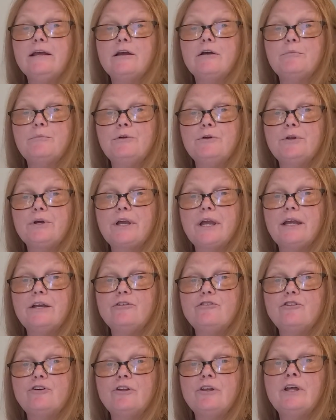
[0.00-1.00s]

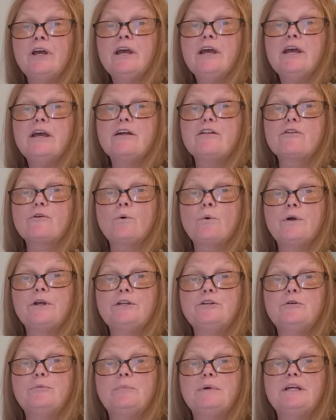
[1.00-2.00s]
communication is
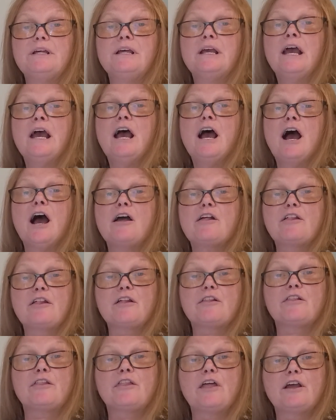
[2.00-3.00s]
going to be
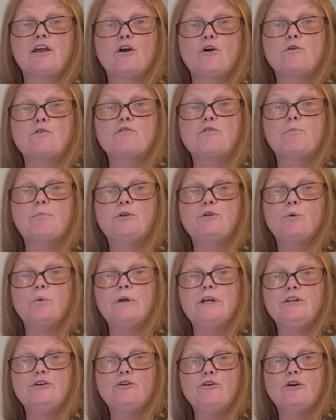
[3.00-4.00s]
that goes
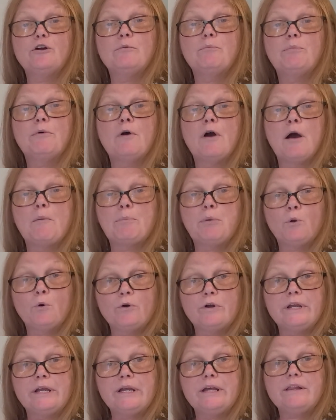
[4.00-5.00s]
between your
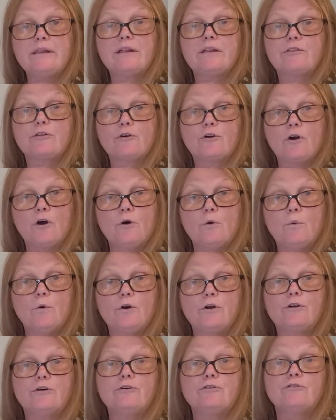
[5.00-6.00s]
employees, the
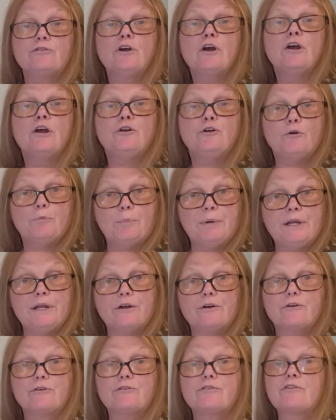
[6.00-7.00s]
co-workers, your
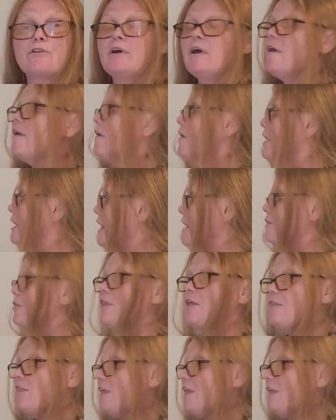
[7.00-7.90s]
peers, and that